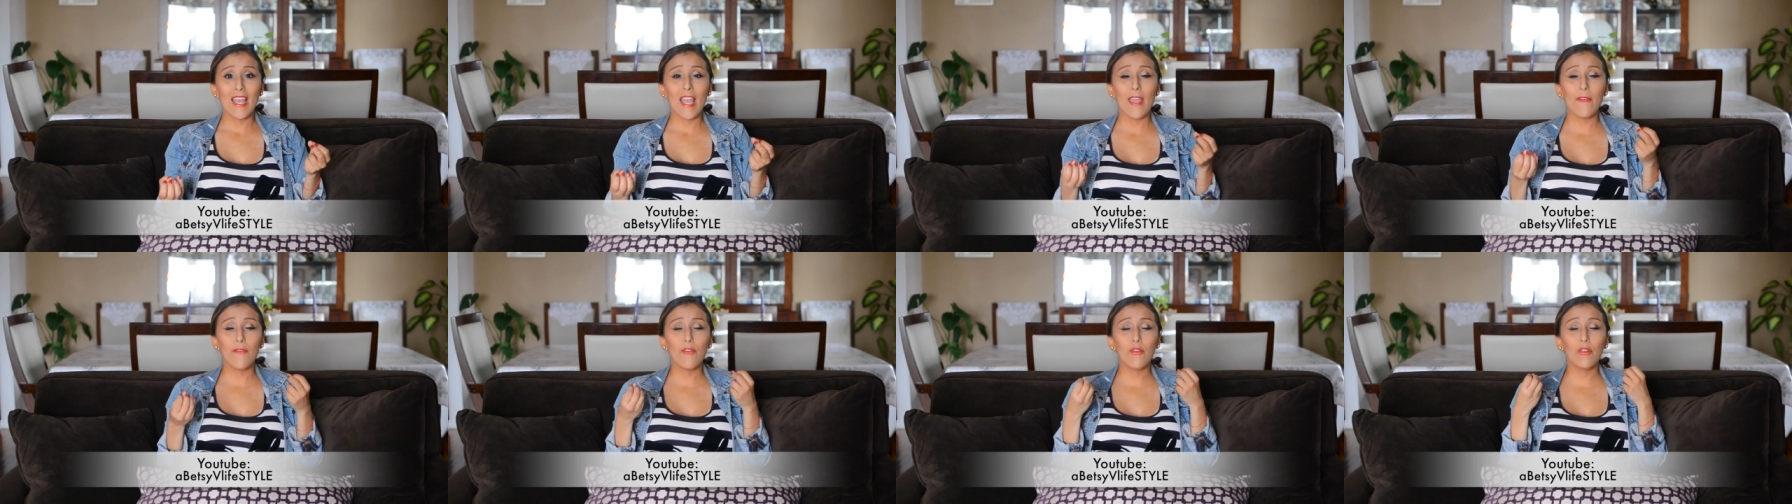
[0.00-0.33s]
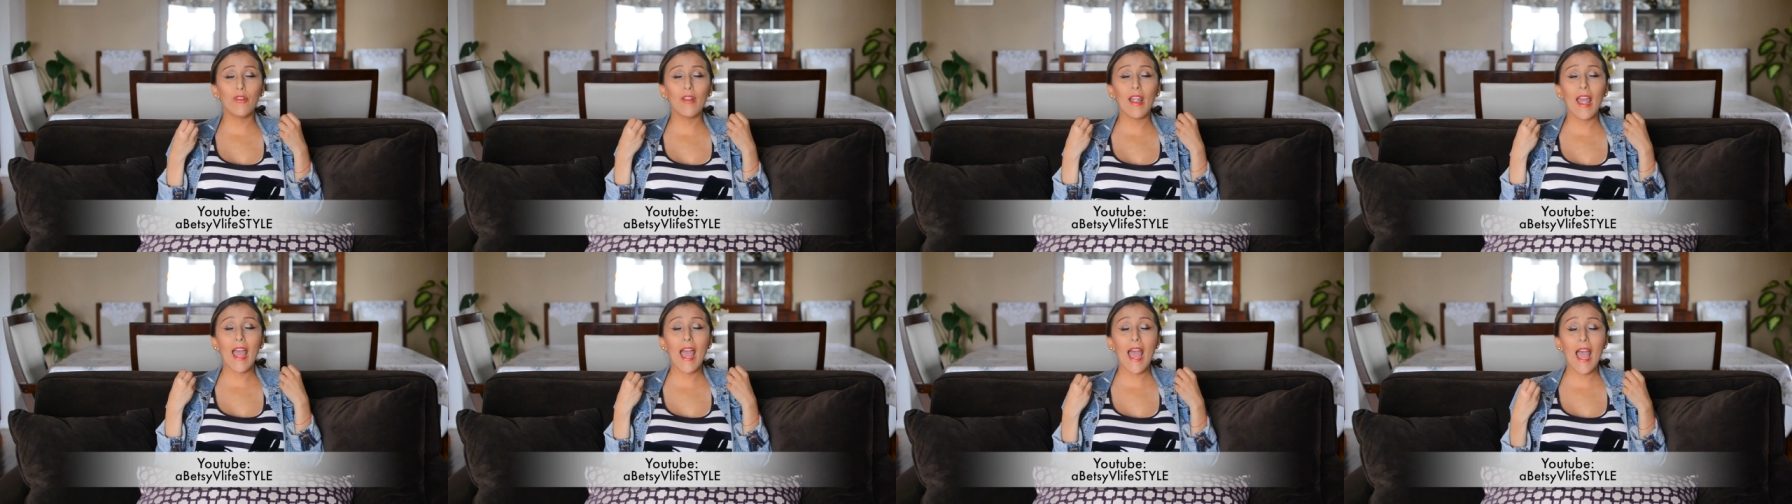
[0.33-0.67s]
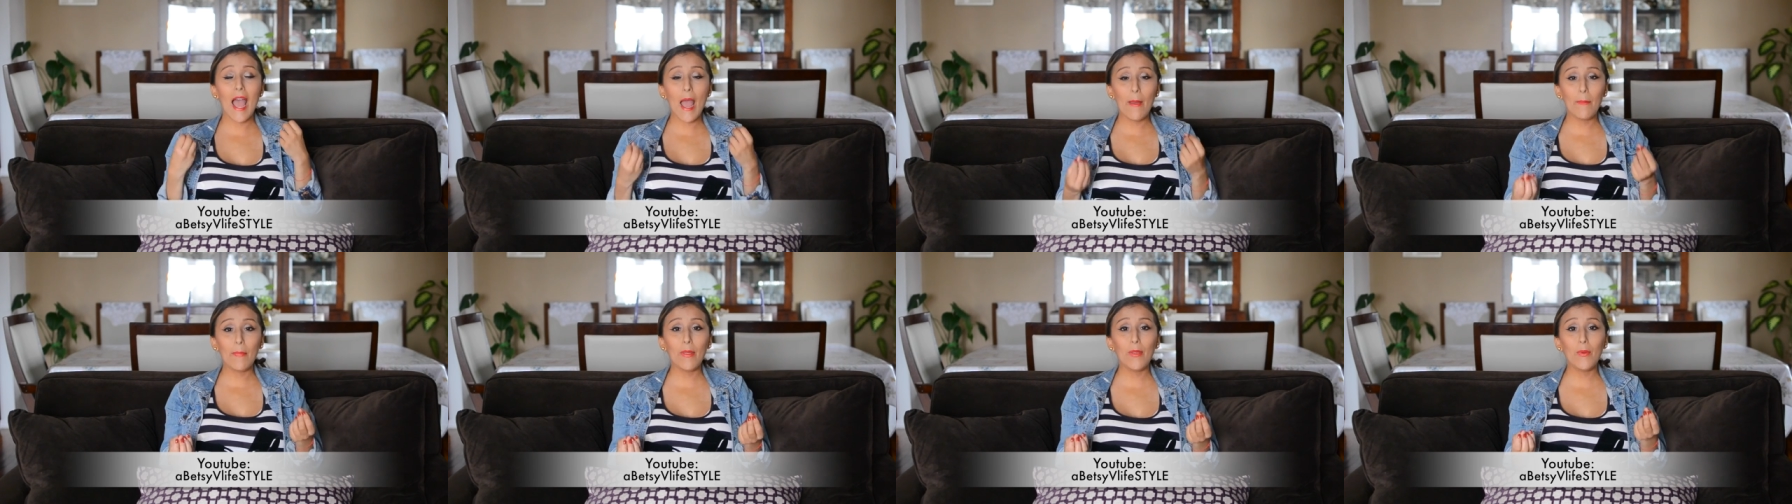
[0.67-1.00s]
If you're
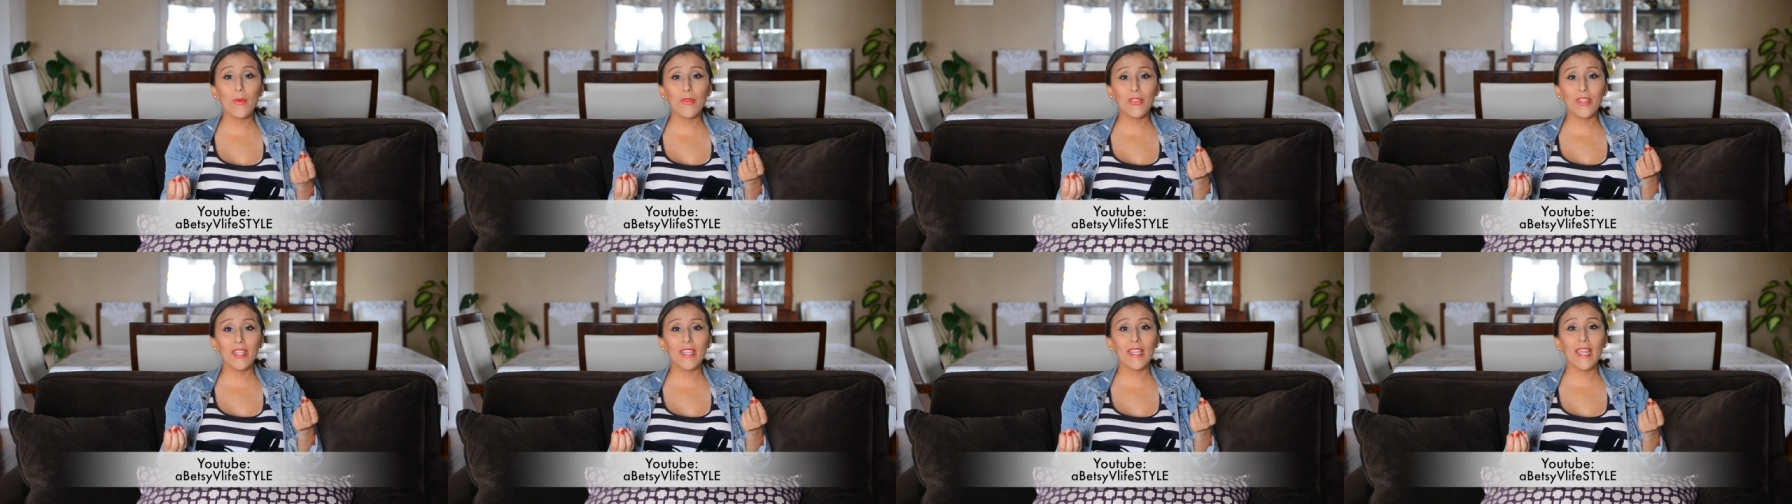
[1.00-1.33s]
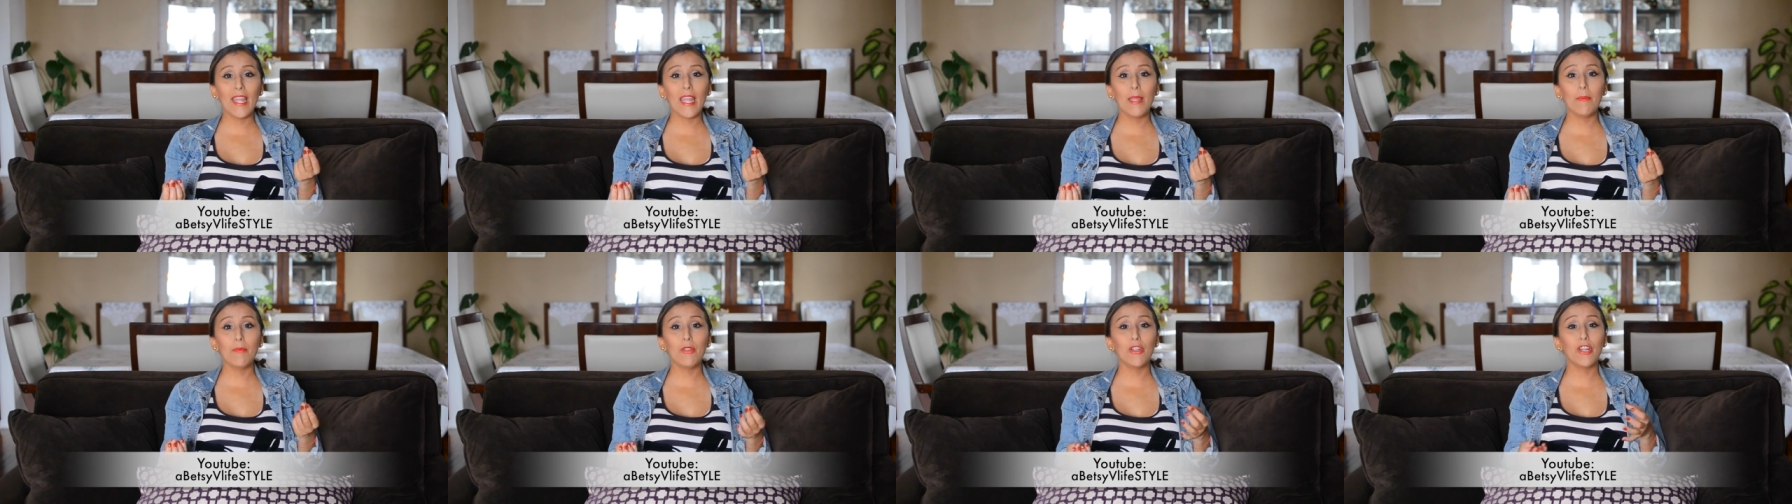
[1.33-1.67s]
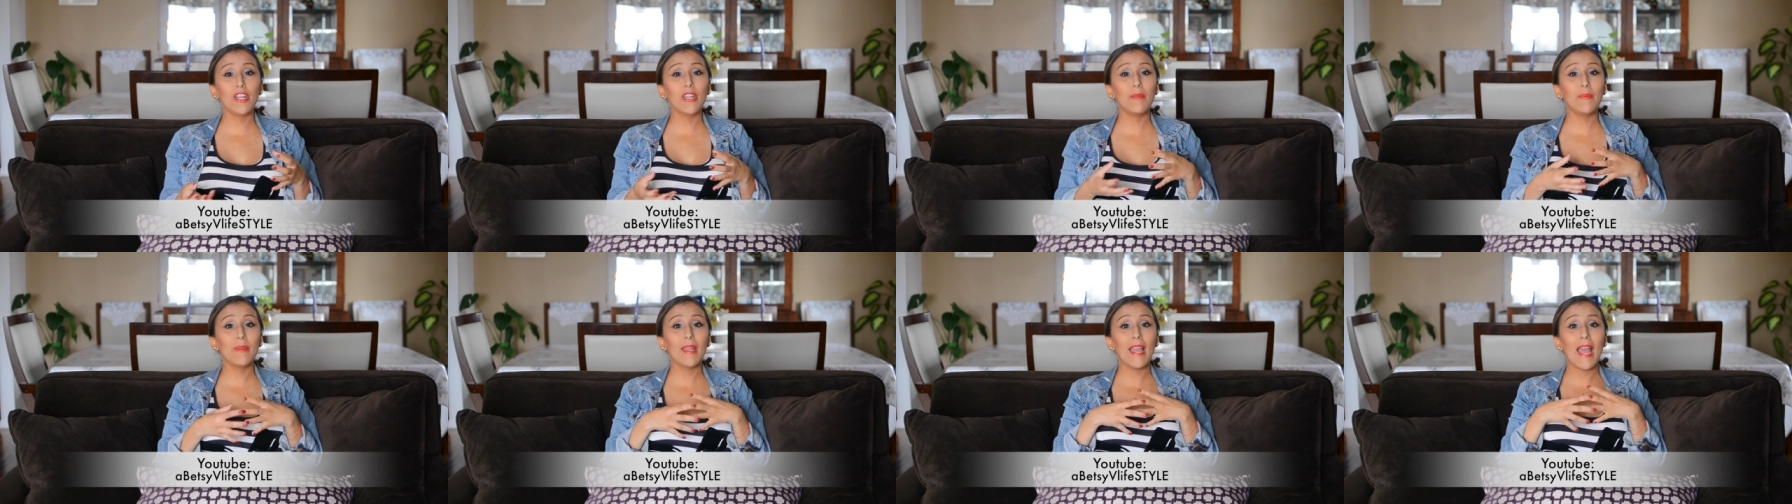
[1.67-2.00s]
happy with the name, you're
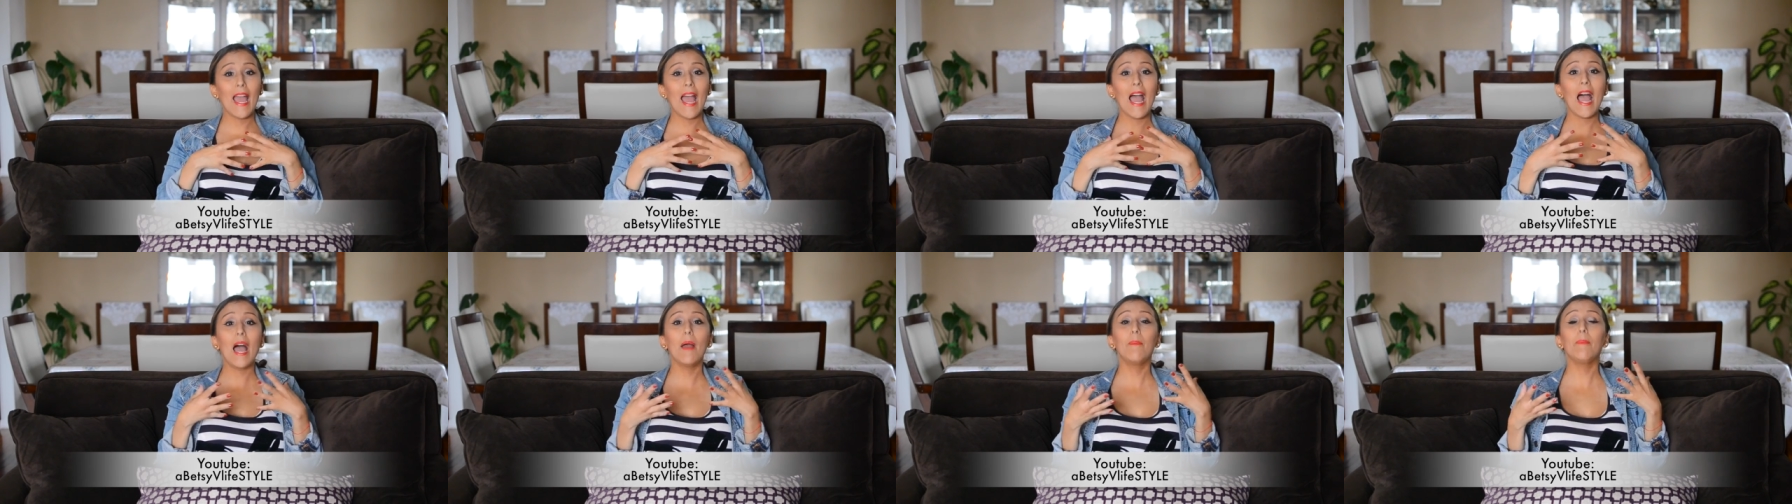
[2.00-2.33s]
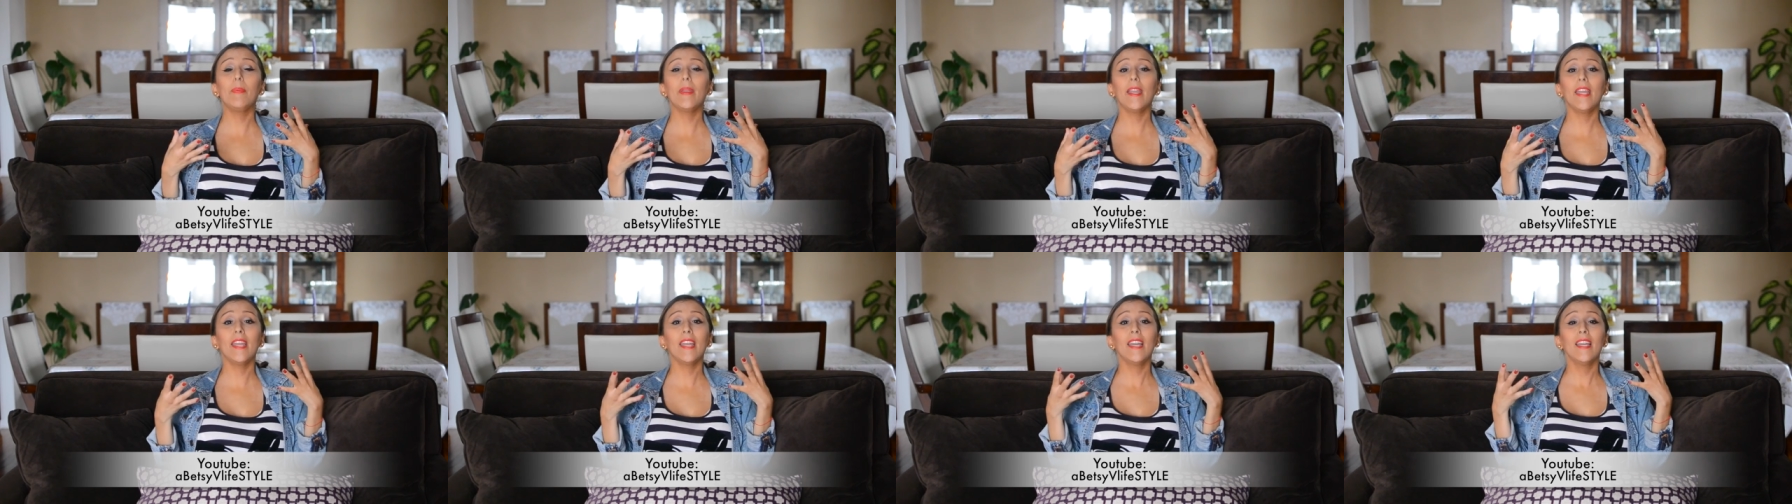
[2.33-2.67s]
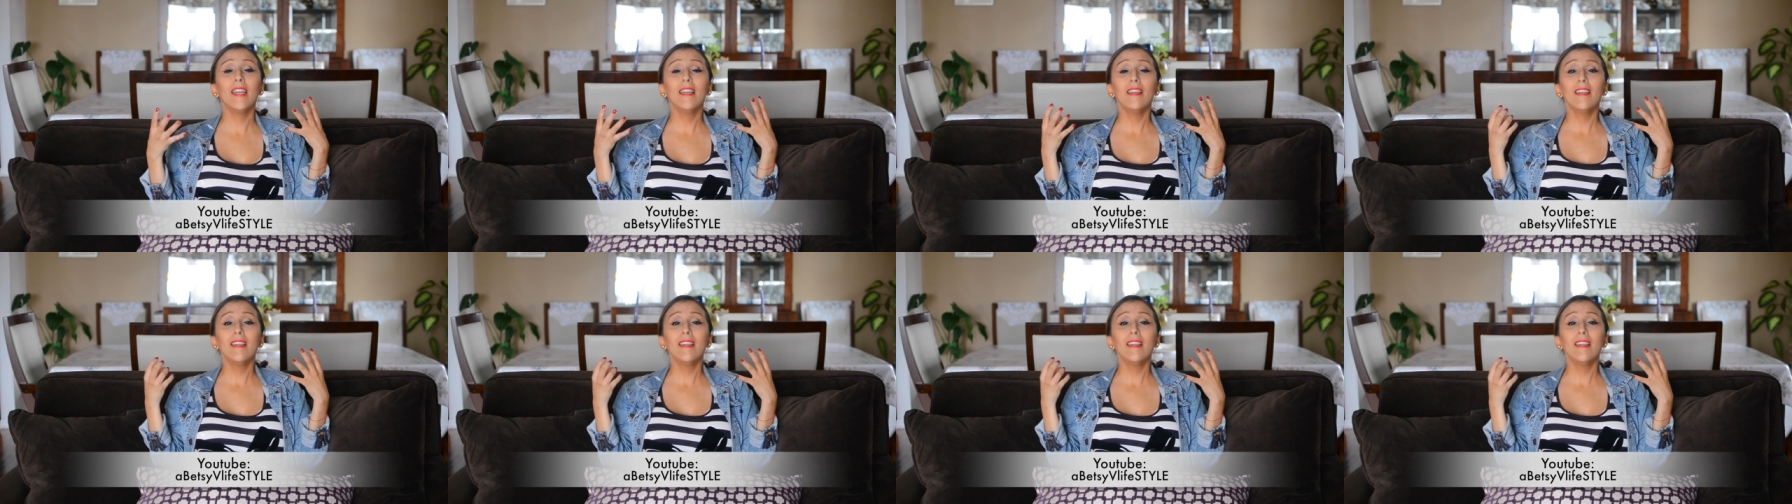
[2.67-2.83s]
going to be happy